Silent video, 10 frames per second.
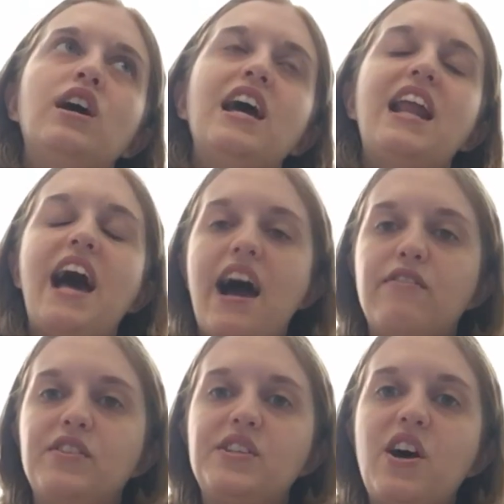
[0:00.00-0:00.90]
and a
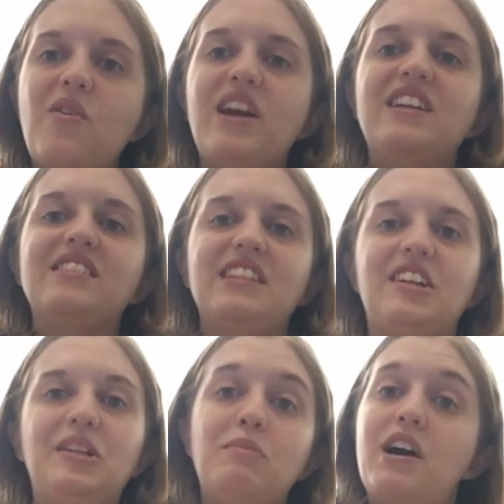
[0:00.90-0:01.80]
half or so, and it has
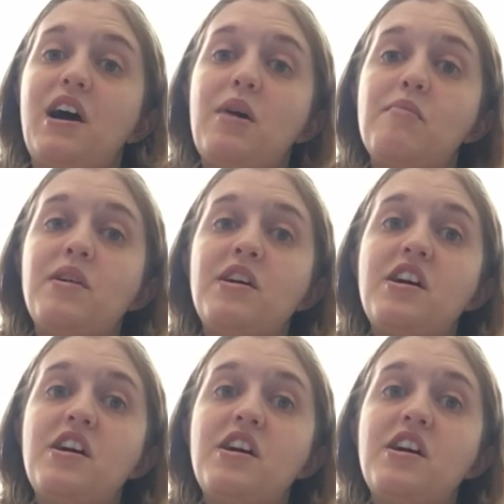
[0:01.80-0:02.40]
literally become